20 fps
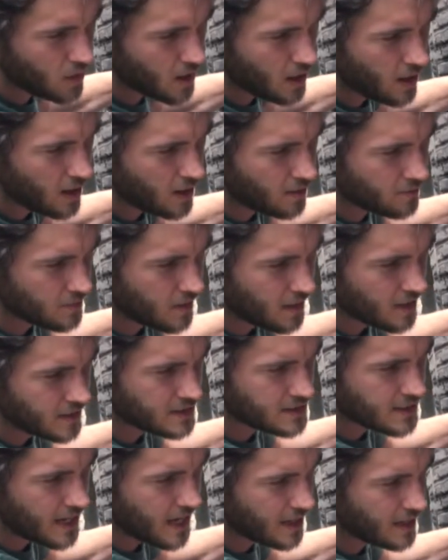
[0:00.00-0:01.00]
of uh,
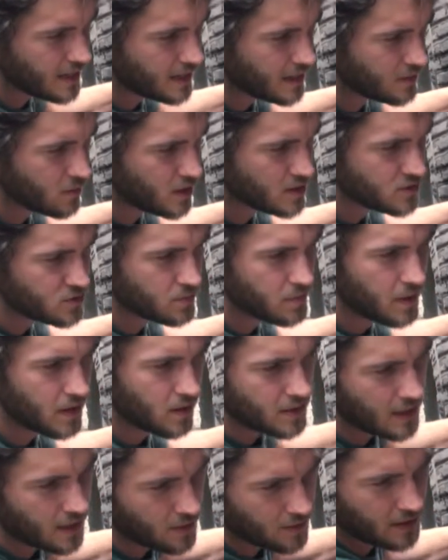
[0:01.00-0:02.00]
sanding and rust
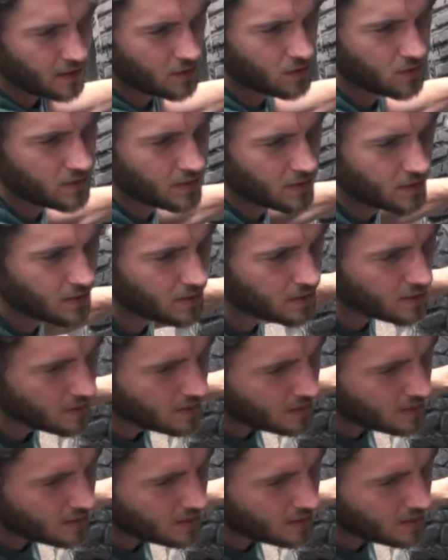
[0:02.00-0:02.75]
repair down here in the